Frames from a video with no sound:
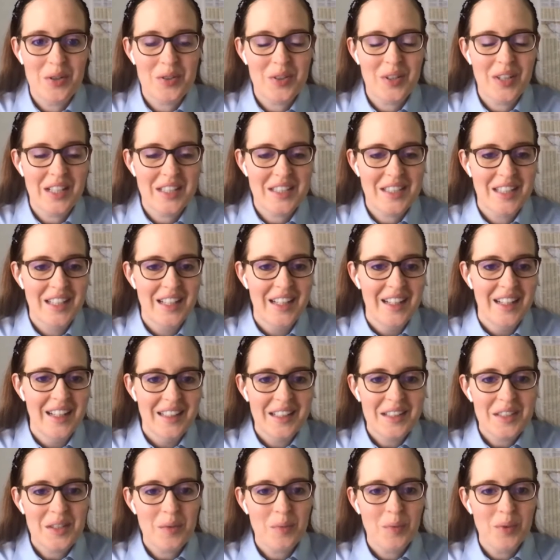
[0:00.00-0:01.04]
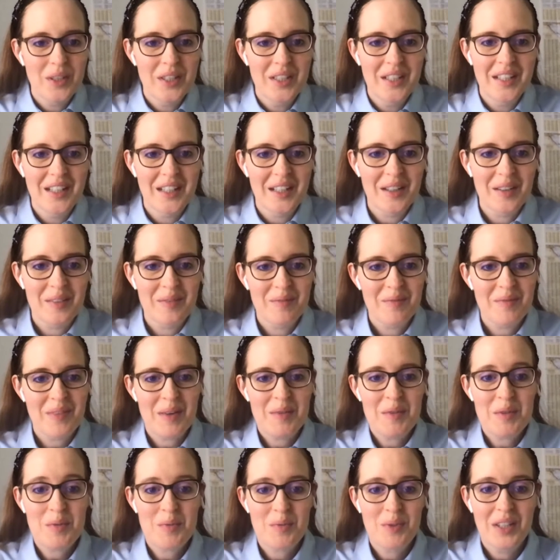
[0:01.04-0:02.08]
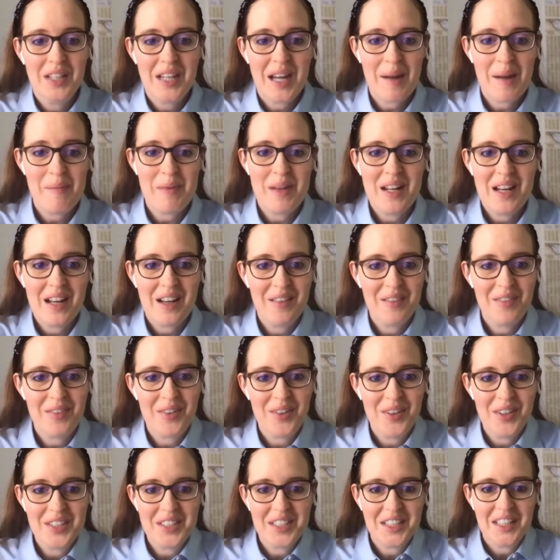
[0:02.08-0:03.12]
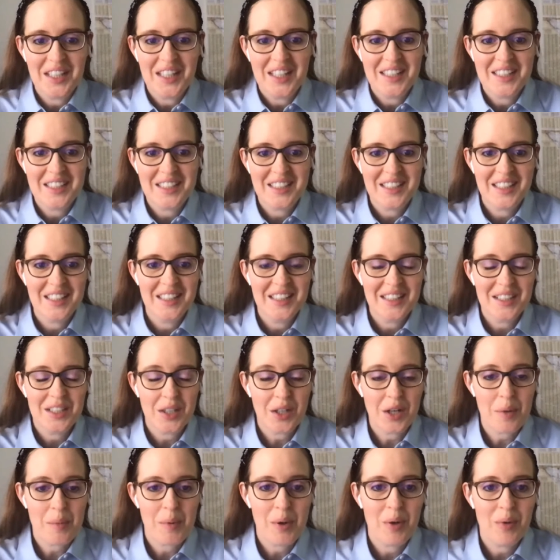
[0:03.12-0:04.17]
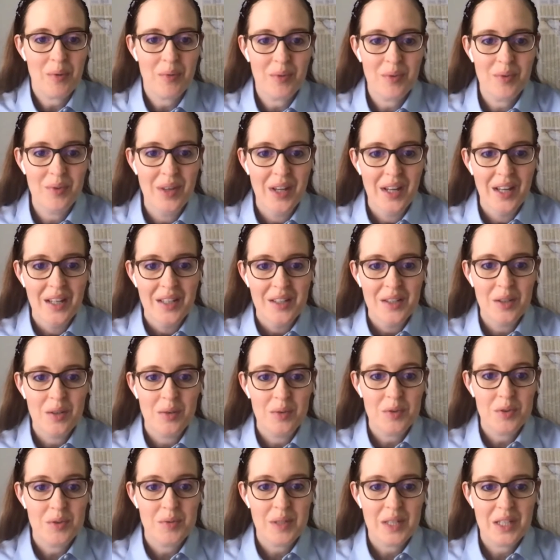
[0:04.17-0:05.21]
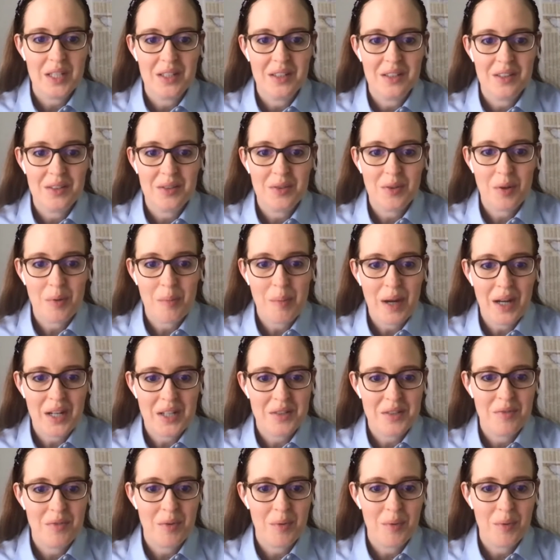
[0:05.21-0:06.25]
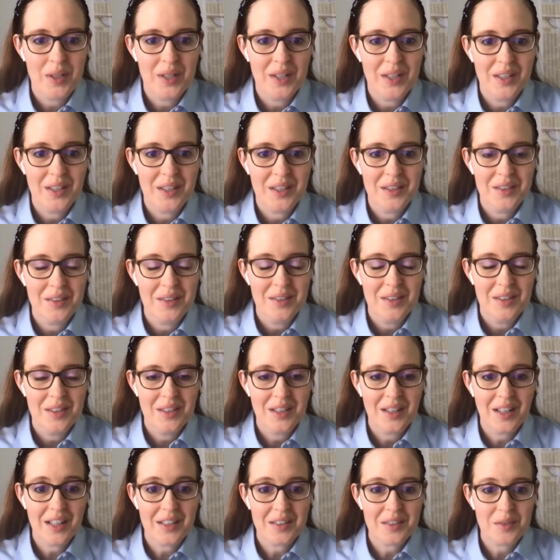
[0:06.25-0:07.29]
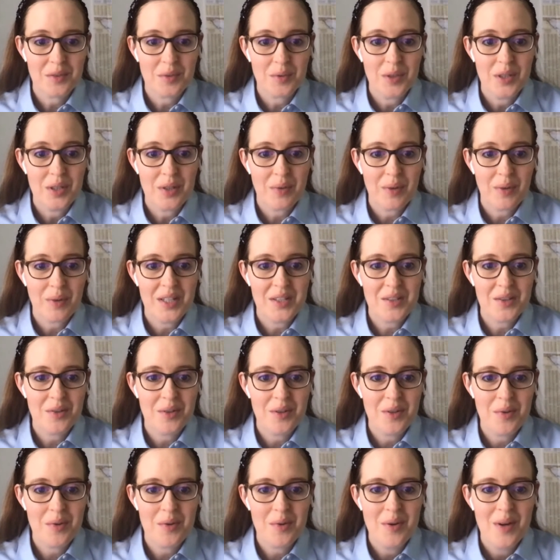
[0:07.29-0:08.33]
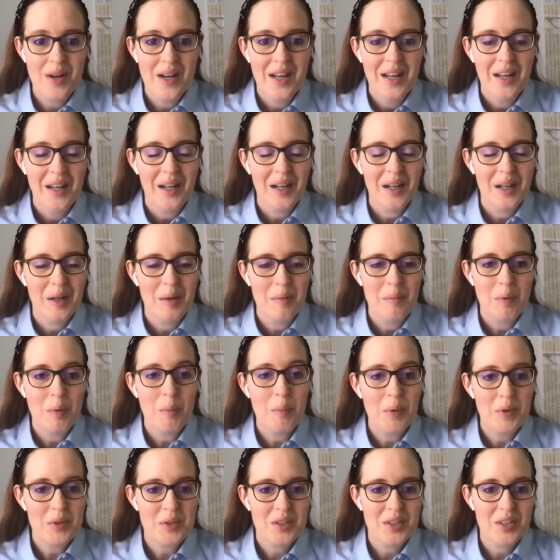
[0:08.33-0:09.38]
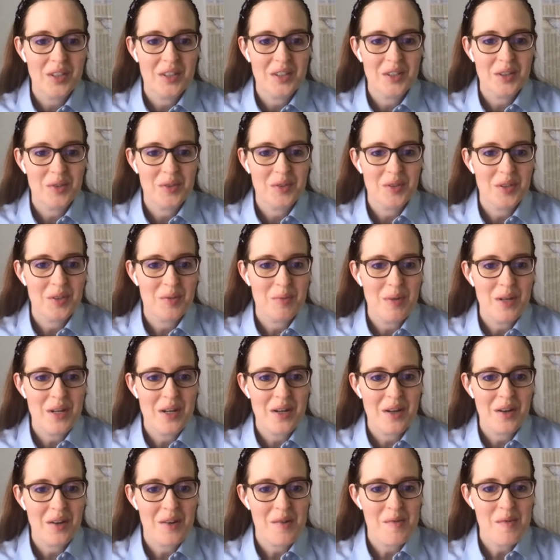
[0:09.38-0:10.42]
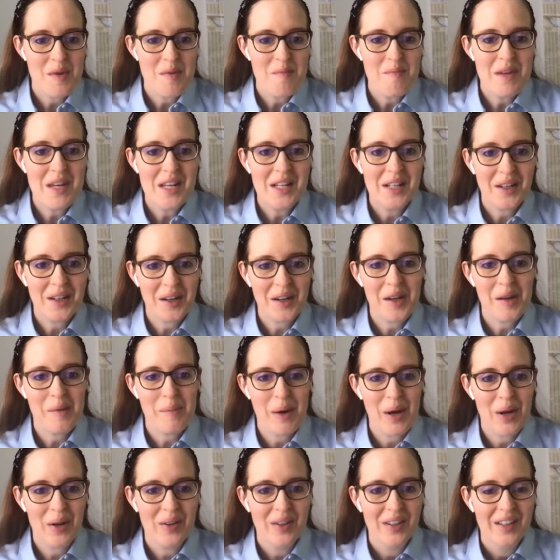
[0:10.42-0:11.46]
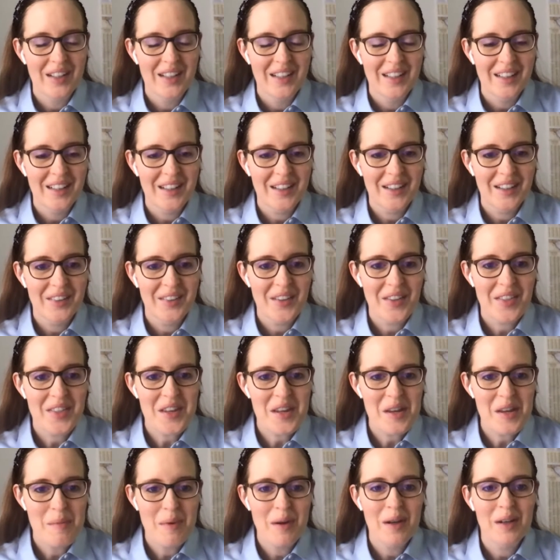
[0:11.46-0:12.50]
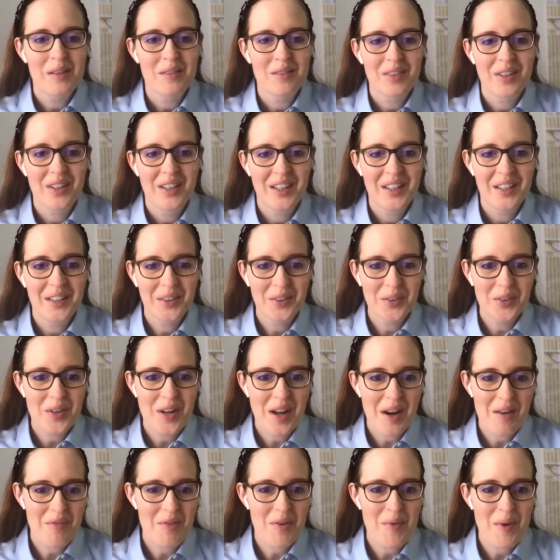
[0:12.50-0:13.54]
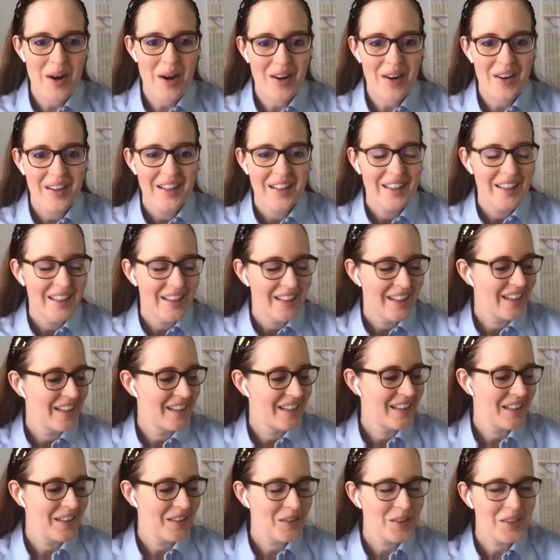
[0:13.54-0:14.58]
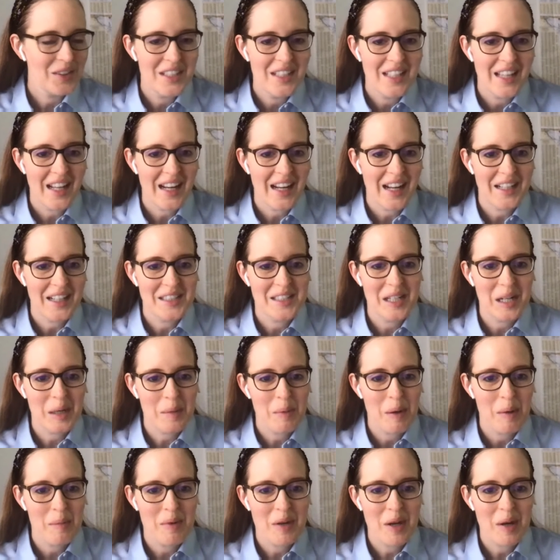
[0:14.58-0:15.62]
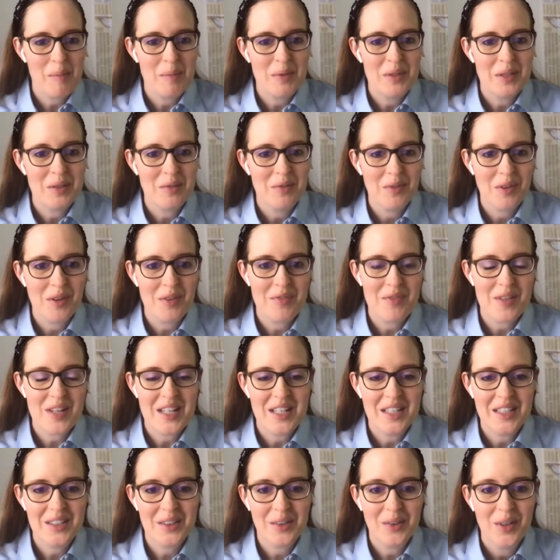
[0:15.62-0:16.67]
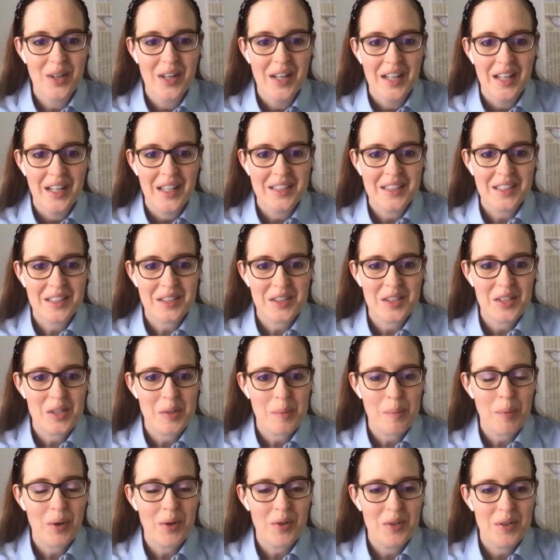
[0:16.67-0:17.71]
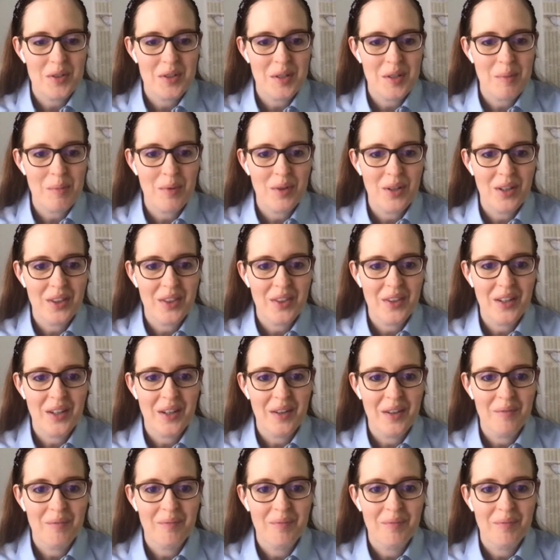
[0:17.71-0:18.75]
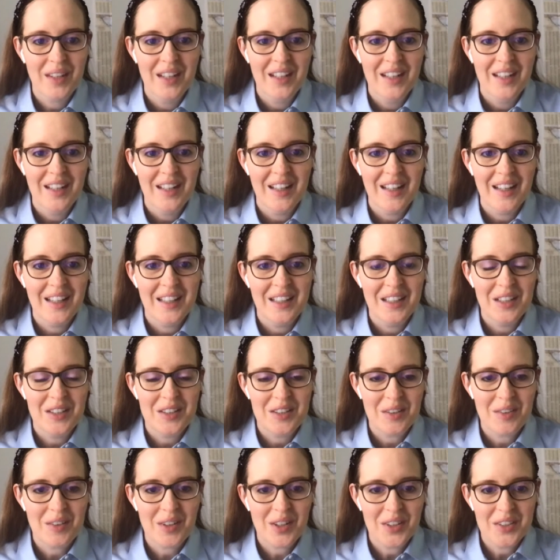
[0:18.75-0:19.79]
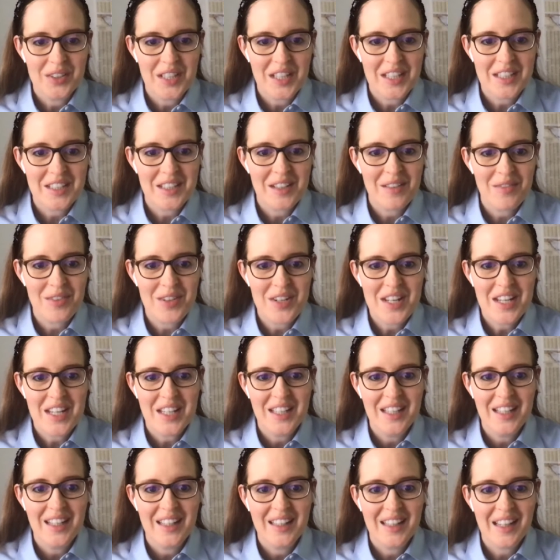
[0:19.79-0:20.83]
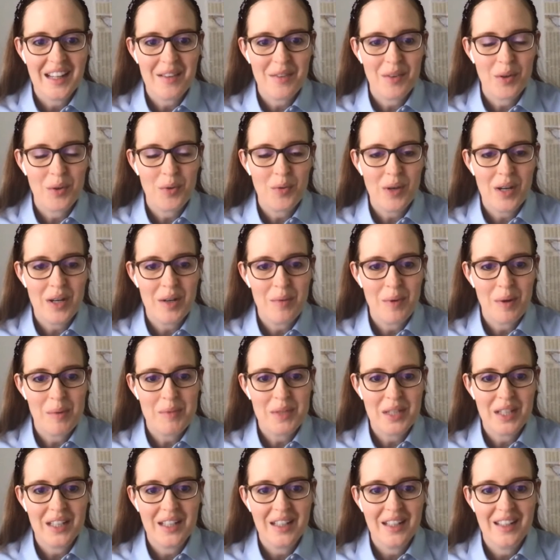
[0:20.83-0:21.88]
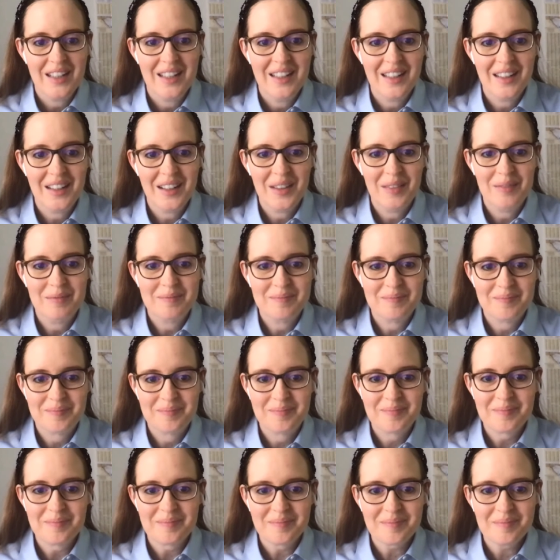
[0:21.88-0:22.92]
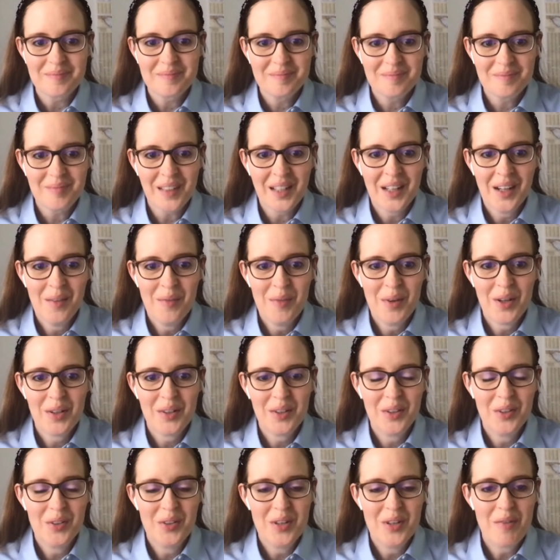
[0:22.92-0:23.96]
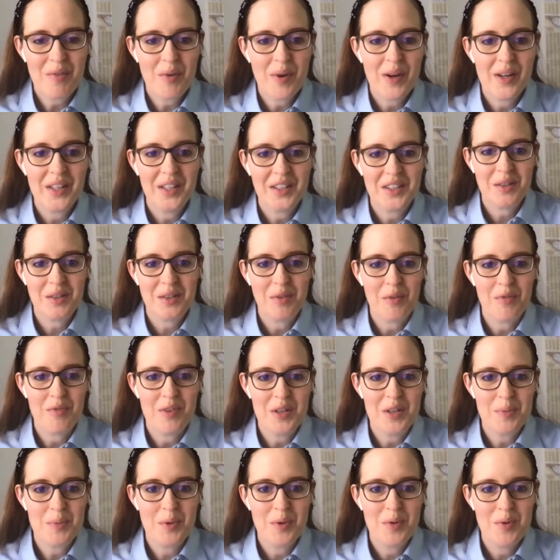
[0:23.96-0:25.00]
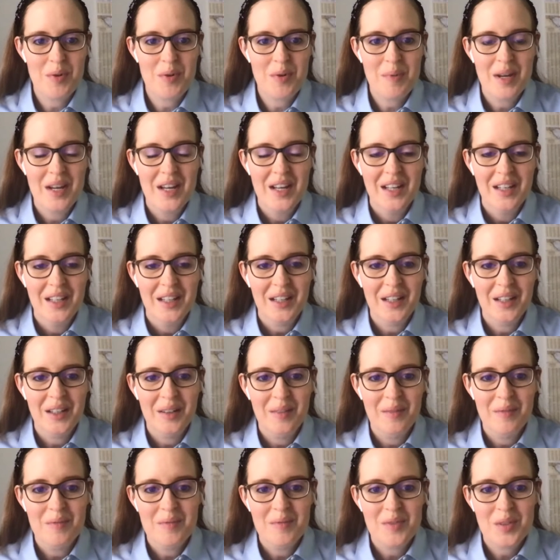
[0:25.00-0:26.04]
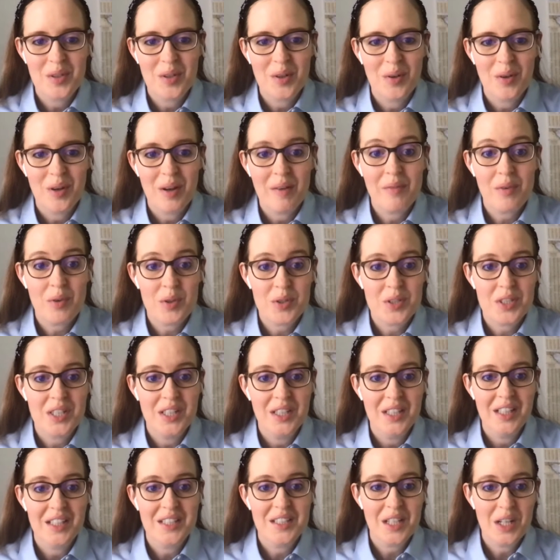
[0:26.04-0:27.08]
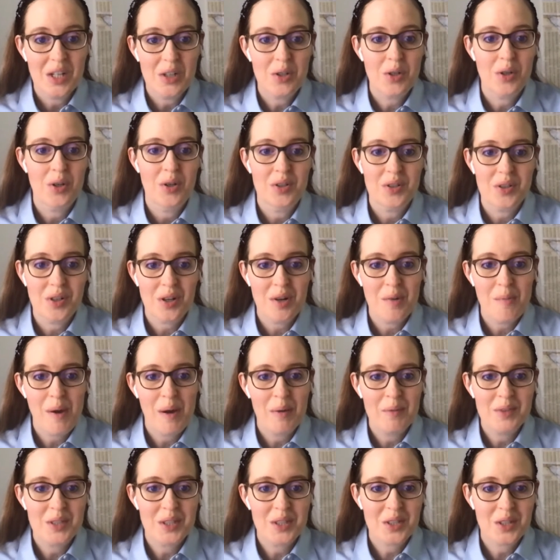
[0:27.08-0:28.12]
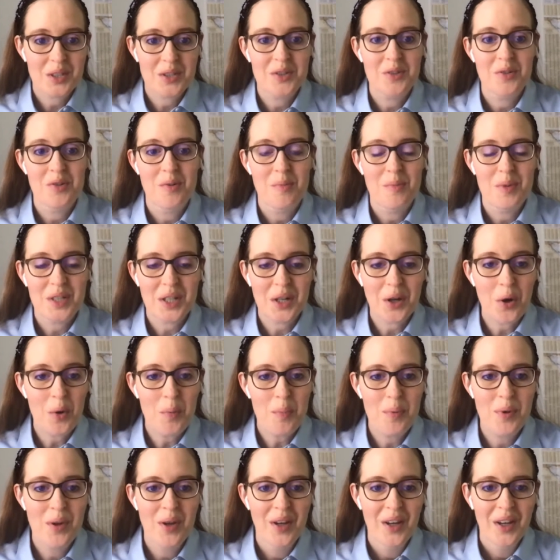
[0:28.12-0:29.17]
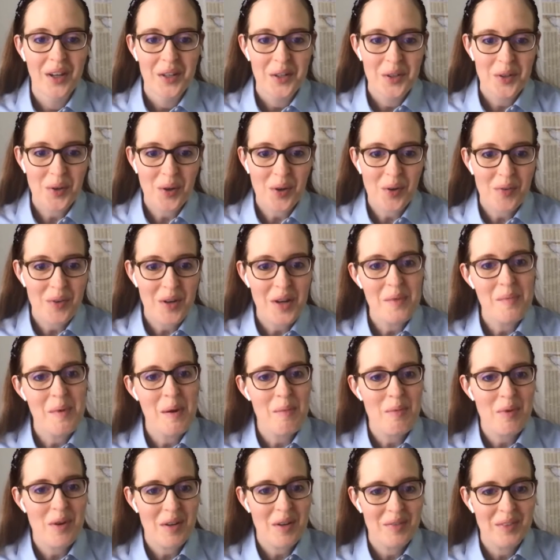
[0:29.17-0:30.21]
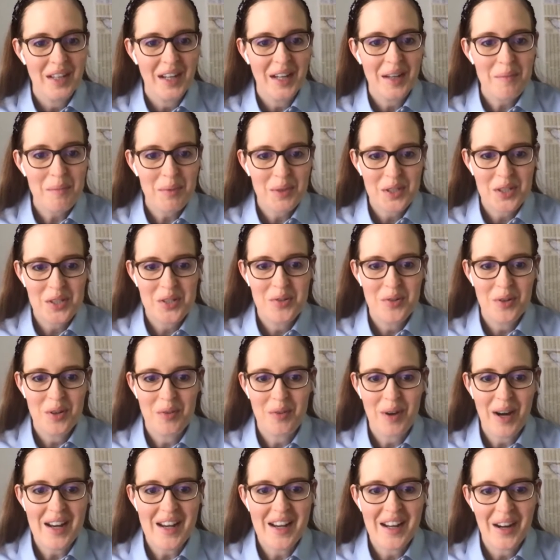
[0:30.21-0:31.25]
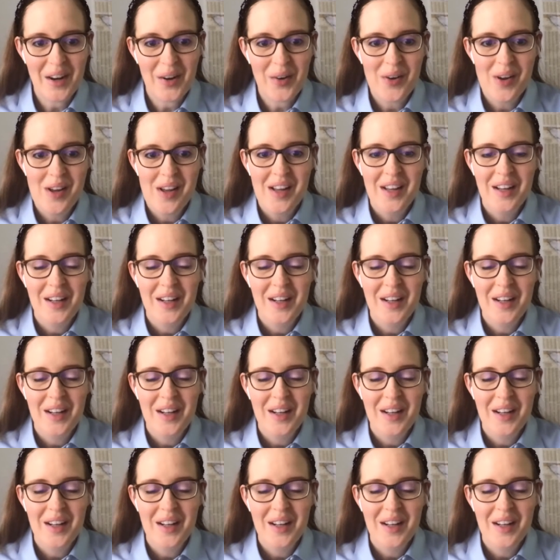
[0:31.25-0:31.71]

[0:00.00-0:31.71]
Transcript: So that's the one. I'm just really happy to have her as a guest and to talk about, so we can show compassion for what the class of 2020 is going through. But most of the shows this week are going to be me talking about on the theme of Learn Everywhere, and you'll see that hashtag popping up in some of our feeds. So it's a partnership with an initiative called Yes Every Kid, and they have a great website about Learn Everywhere, and they have a Facebook group. And of course, in the San Antonio Charter Moms discussion group, which I hope you're already a member. If not, please join right now.